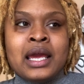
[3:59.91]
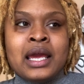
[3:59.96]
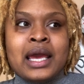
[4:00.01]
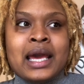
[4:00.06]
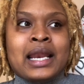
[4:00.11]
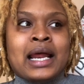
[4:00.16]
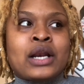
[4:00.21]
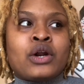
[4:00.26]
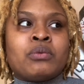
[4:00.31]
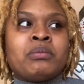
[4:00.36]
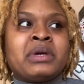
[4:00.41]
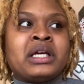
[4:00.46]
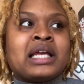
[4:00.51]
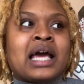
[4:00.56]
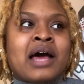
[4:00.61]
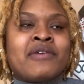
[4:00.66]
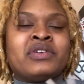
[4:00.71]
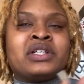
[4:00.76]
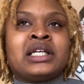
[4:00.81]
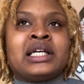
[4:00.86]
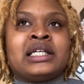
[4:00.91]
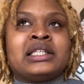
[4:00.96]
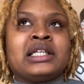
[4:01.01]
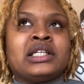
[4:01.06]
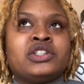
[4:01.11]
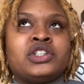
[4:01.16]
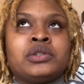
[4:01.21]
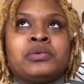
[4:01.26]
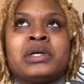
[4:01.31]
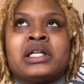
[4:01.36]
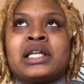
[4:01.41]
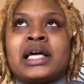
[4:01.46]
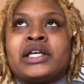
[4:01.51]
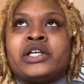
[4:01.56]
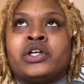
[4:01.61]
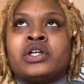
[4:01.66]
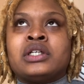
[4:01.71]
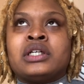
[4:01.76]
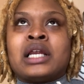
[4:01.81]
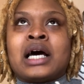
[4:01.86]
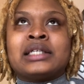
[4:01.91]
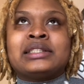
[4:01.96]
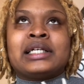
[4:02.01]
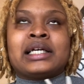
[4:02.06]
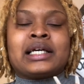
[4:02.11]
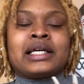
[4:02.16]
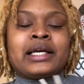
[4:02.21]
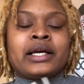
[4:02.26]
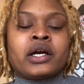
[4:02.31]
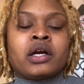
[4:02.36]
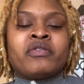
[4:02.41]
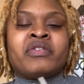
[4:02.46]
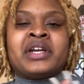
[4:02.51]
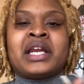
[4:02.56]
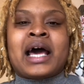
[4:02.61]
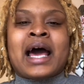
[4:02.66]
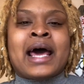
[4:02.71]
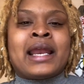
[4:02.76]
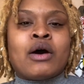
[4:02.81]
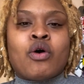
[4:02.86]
And I don't mean haven't done anything to it like you're not taking care of it at